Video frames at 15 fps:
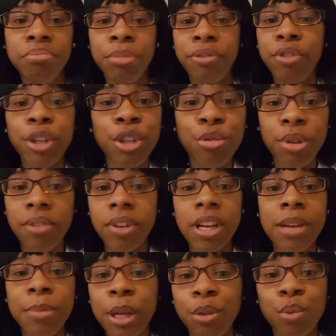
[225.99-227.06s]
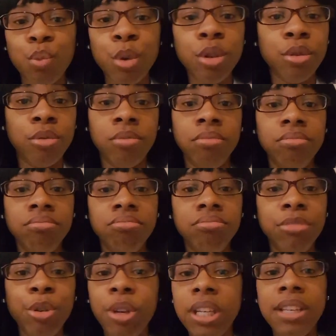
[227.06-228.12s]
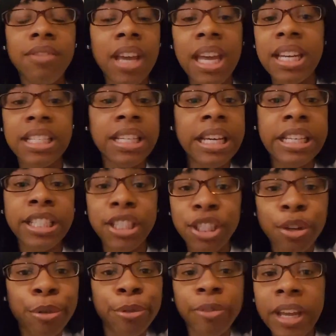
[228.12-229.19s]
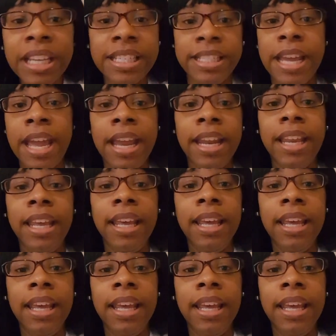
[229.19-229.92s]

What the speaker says: Before you even come out the womb, you ain't even had a chance to show face yet.